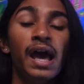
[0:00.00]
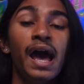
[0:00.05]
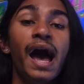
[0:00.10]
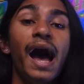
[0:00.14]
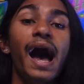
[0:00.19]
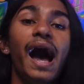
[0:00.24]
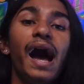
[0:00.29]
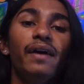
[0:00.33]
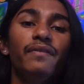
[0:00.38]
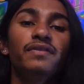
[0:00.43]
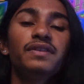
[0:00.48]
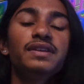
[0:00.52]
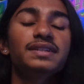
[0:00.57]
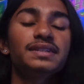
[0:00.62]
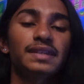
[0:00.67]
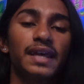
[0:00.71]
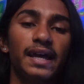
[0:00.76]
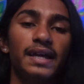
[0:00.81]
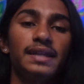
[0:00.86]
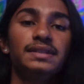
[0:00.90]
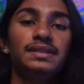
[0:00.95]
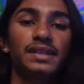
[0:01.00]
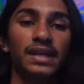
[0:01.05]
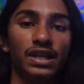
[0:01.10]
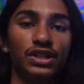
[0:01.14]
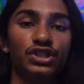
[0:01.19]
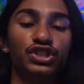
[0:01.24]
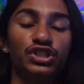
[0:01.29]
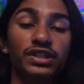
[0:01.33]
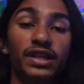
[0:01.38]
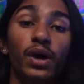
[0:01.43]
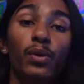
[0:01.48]
have the set
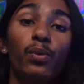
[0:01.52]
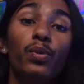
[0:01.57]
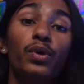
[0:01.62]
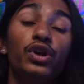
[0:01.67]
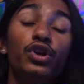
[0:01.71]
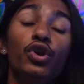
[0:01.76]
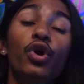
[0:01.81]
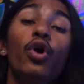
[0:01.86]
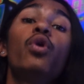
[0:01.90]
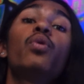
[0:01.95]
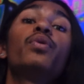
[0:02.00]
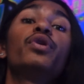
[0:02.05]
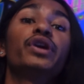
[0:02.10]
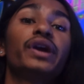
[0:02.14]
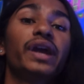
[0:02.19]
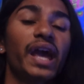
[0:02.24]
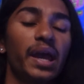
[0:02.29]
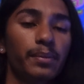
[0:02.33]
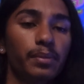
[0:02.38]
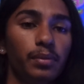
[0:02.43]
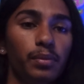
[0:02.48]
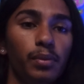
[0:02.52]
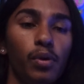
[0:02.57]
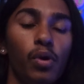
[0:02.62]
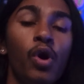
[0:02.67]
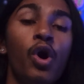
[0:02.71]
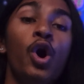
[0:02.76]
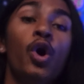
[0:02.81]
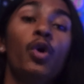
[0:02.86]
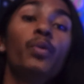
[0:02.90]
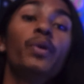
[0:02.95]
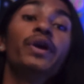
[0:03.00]
intention that we know we're capable,
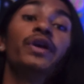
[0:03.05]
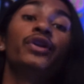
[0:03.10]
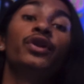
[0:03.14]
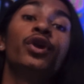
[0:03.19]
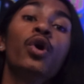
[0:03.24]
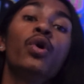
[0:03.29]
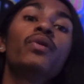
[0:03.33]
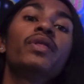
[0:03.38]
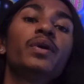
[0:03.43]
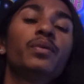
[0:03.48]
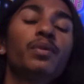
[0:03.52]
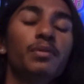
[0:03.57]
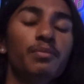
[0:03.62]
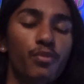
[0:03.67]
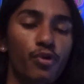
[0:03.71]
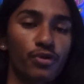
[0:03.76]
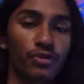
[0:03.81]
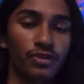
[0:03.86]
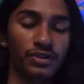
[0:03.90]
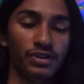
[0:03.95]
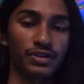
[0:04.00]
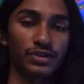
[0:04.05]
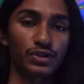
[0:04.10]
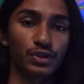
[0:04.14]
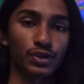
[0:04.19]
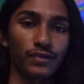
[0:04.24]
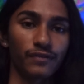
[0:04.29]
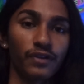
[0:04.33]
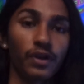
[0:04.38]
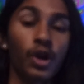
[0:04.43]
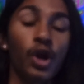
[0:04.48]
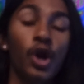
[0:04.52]
we know that we're more than
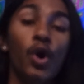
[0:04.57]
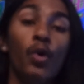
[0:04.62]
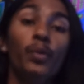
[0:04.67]
deserving,